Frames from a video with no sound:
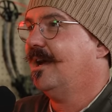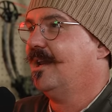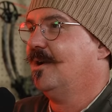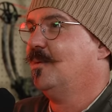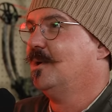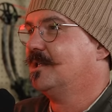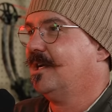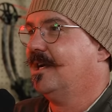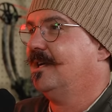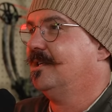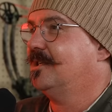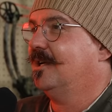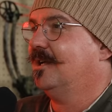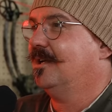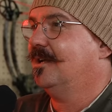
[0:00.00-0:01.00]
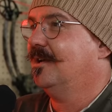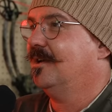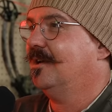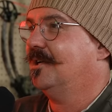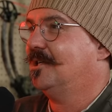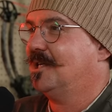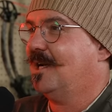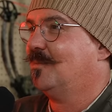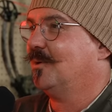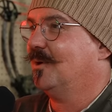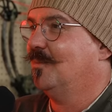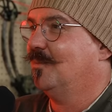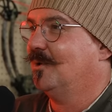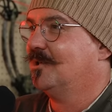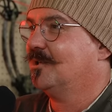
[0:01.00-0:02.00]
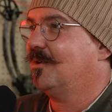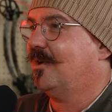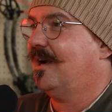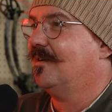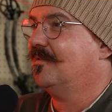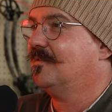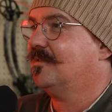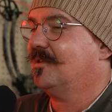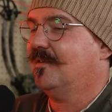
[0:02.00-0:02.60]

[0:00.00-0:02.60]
And I wish I had done a chapter on bushcraft.